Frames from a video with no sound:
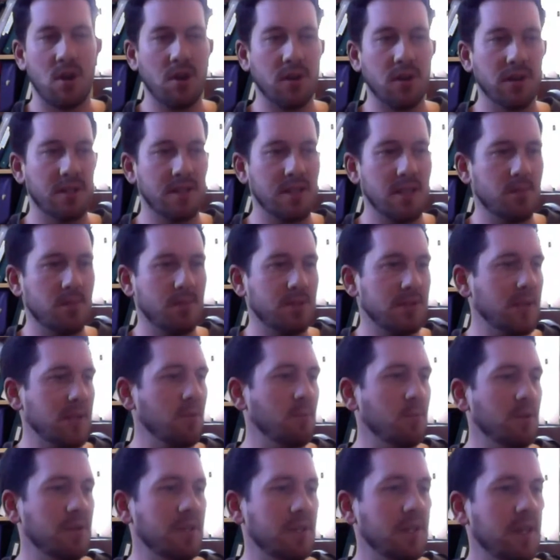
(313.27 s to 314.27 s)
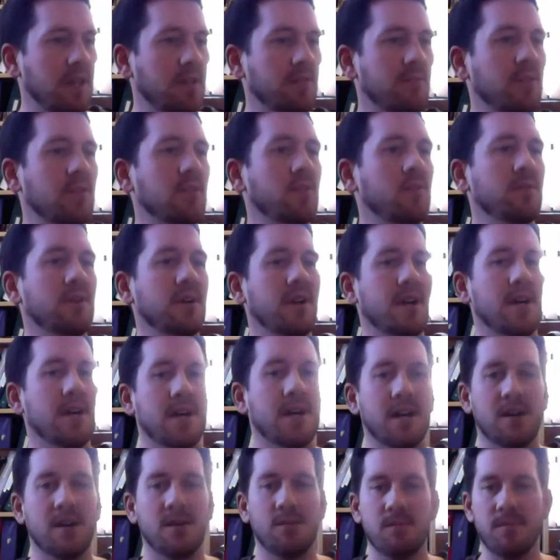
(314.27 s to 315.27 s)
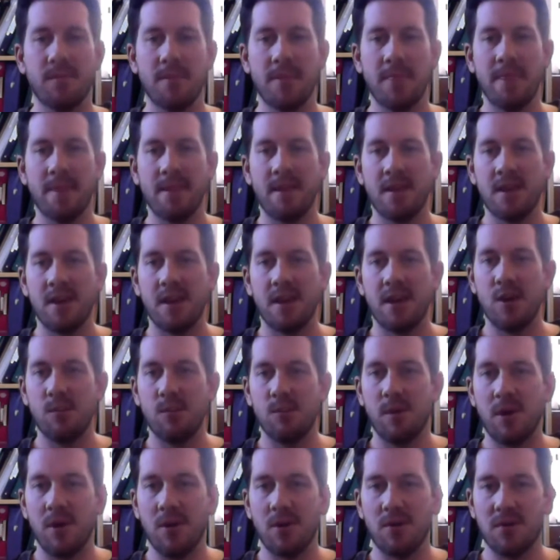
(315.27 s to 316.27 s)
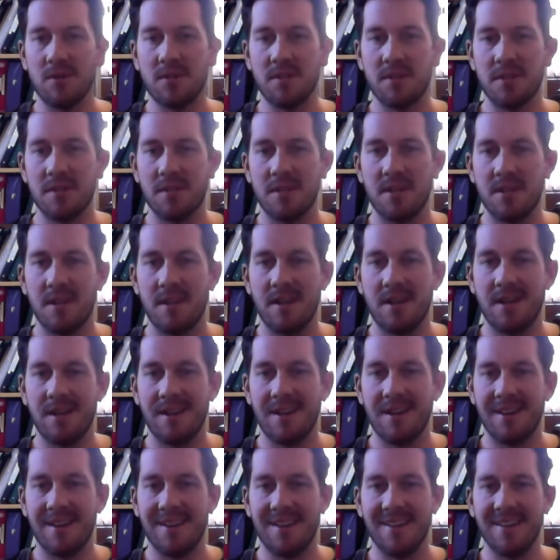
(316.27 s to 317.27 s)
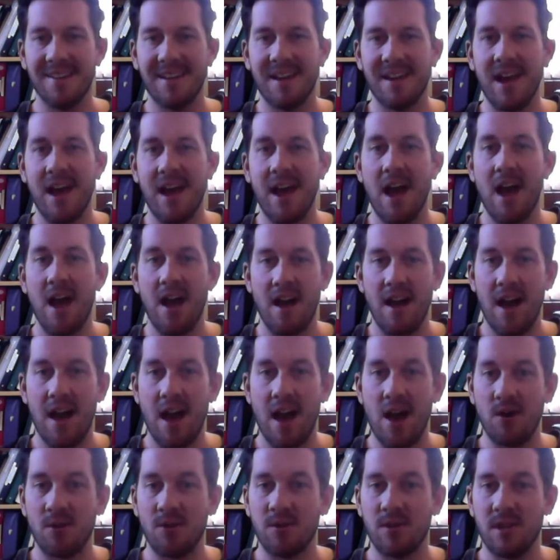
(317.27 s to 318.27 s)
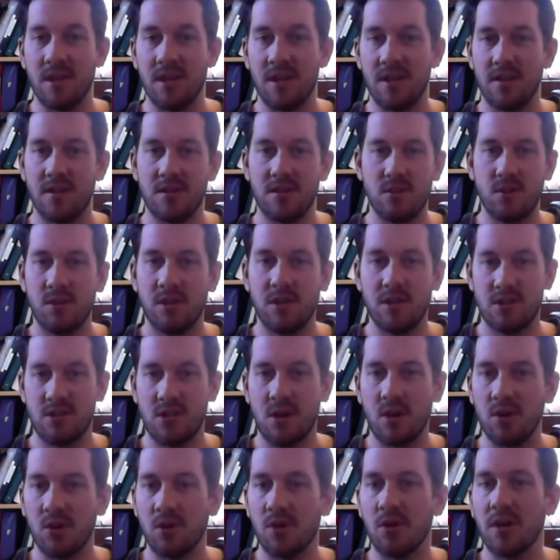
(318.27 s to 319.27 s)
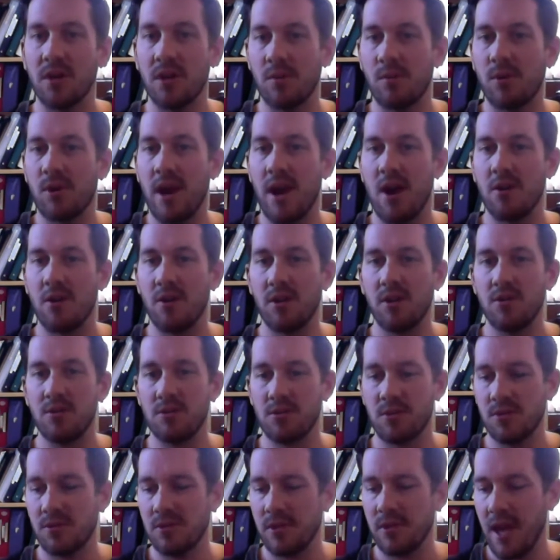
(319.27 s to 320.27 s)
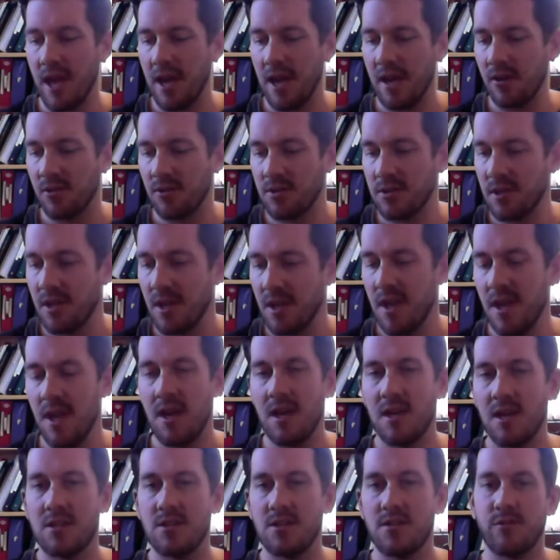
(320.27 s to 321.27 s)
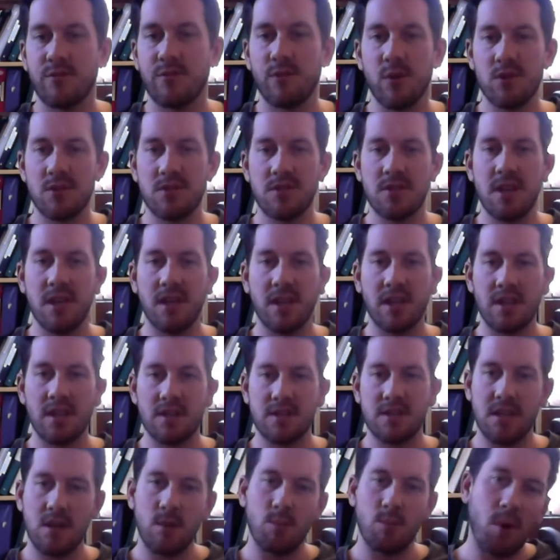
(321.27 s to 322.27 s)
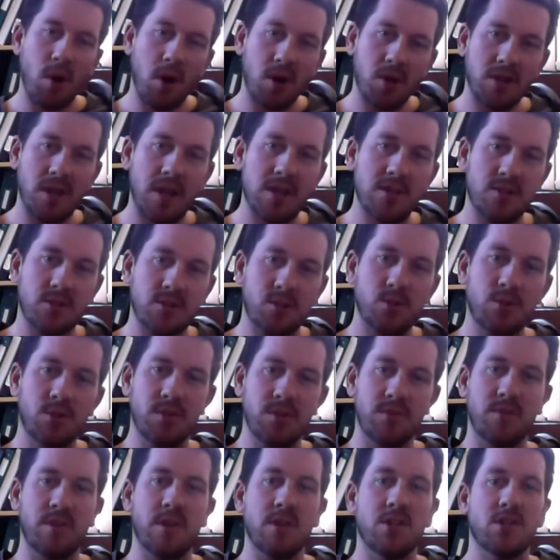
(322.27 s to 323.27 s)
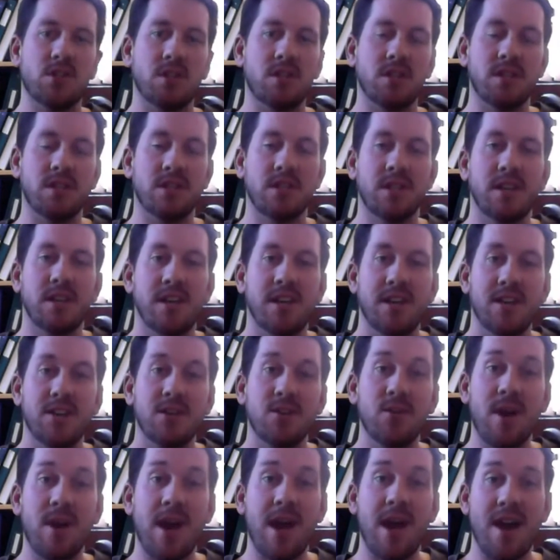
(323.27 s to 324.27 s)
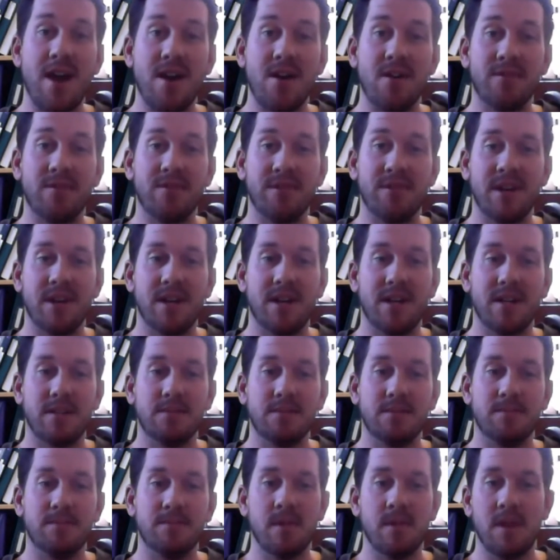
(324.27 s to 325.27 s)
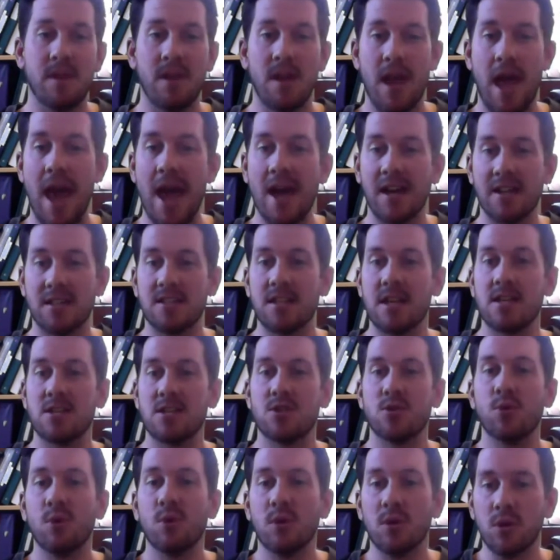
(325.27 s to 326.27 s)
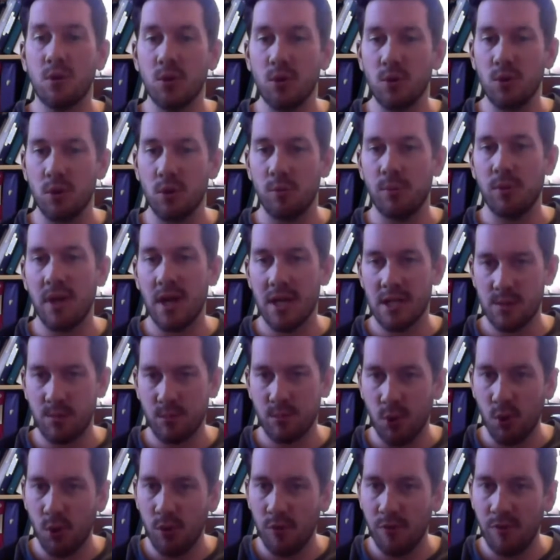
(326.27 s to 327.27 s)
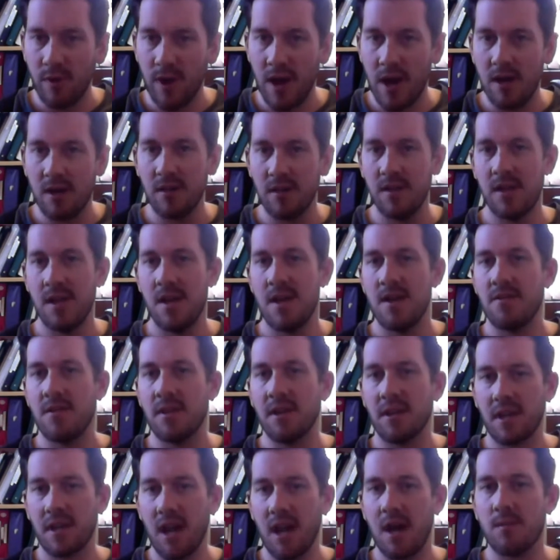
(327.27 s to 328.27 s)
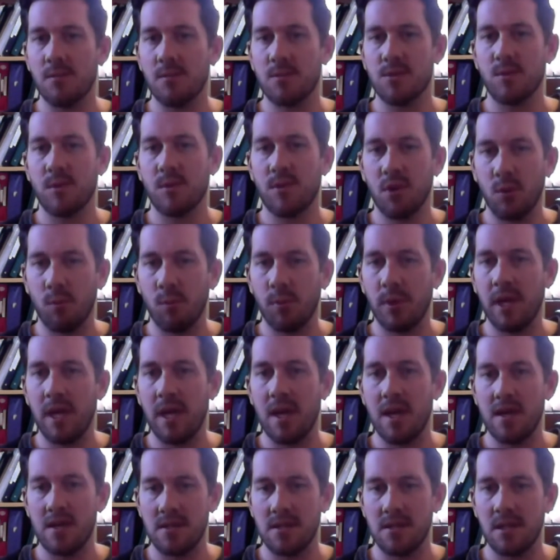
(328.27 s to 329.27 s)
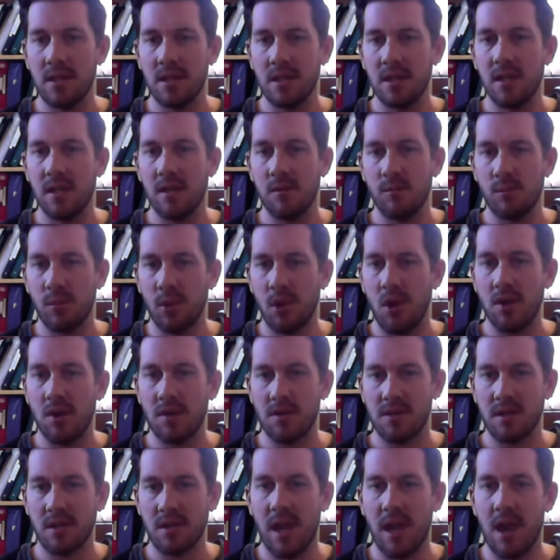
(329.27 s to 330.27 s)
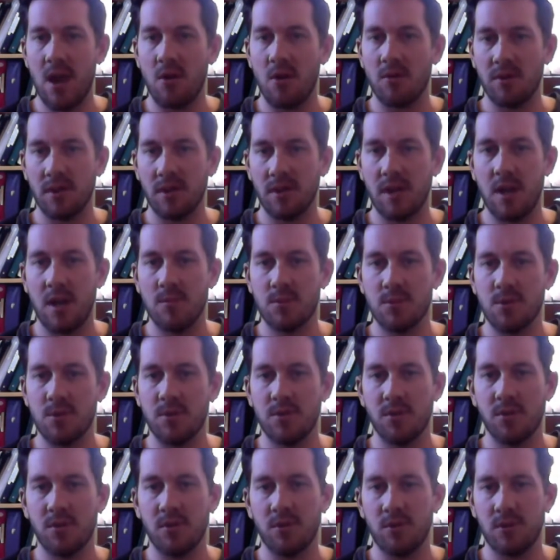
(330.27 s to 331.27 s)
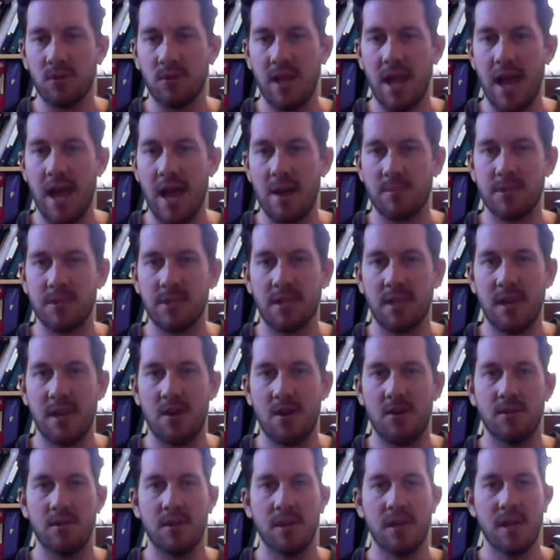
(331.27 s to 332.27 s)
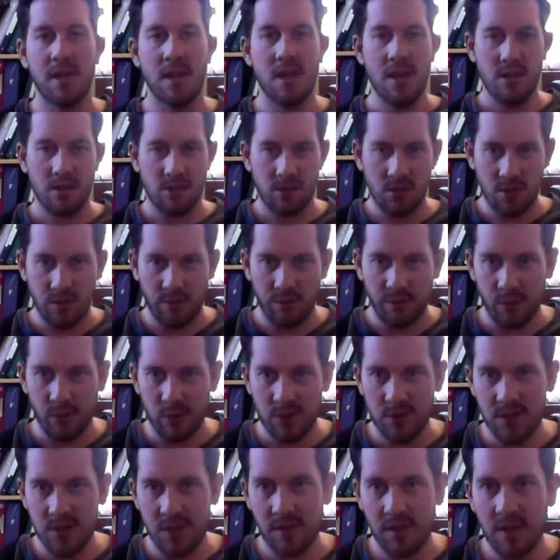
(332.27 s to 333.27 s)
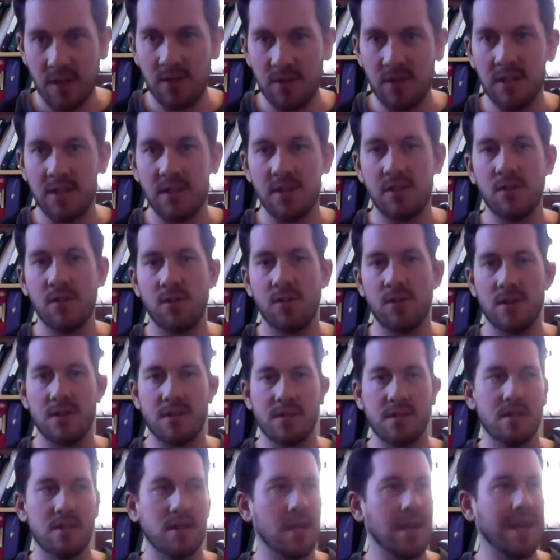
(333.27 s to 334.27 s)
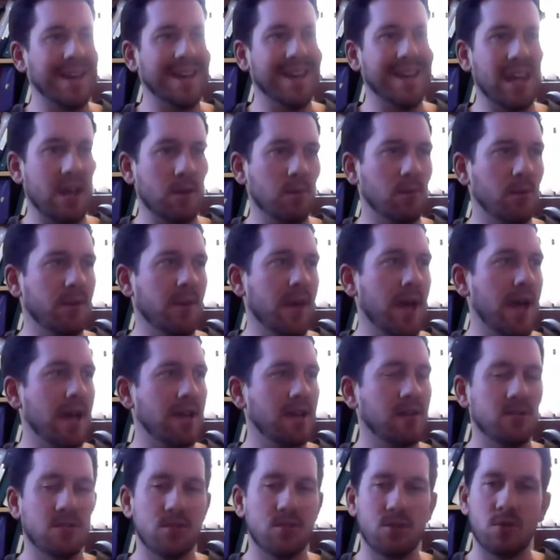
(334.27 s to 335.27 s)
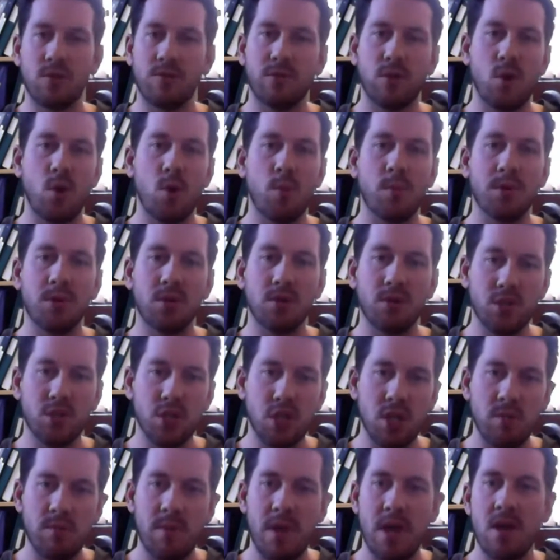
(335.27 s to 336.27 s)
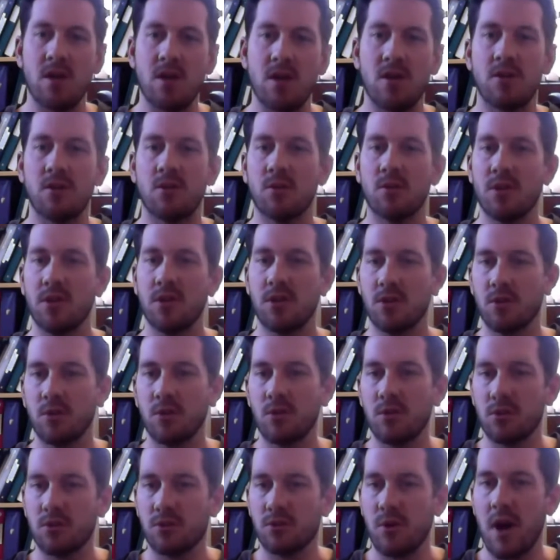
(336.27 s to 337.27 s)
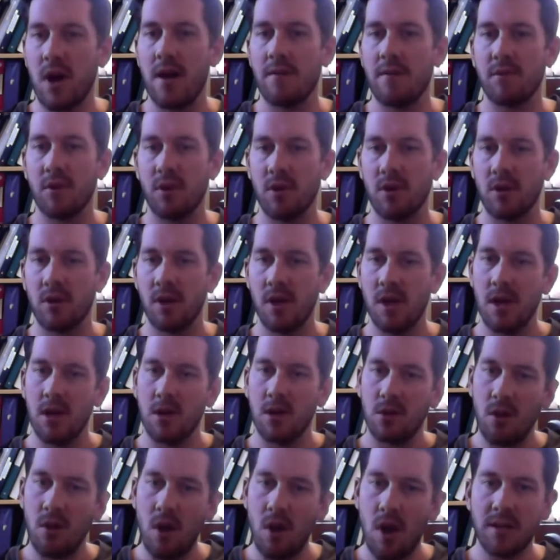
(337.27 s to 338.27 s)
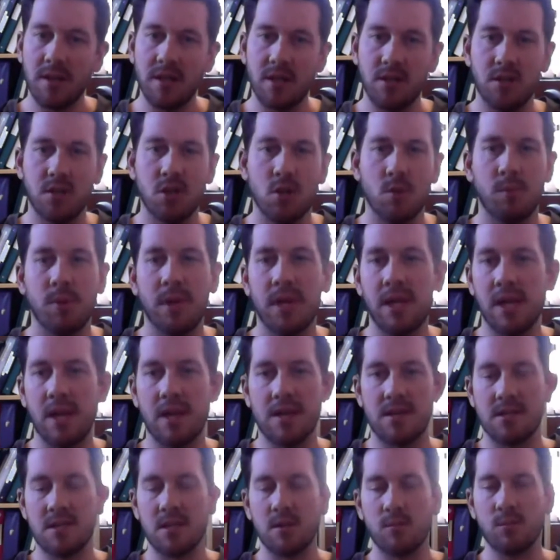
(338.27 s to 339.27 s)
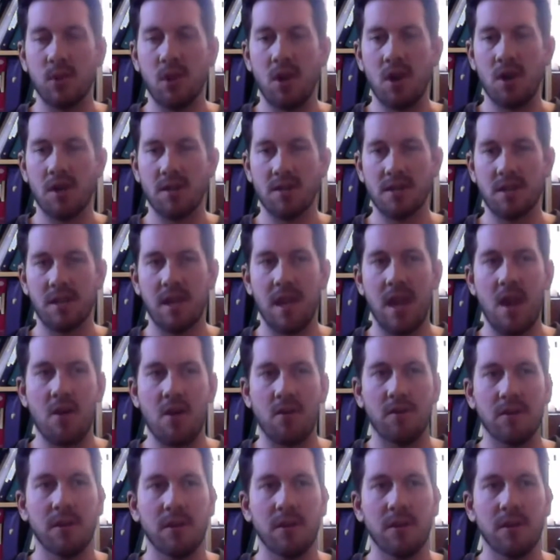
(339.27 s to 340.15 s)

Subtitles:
tips that we could give you about how to, so you can start learning about how to use Google Hangouts. Is the first thing is in Parkland School Division, you have access to a Google Plus profile that comes with your PSD Blogs account, that comes with your Google Apps account. So the first thing that you need to do is enable that. And so if you open your Gmail or your Google Drive, you're logged into your PSD Blogs account.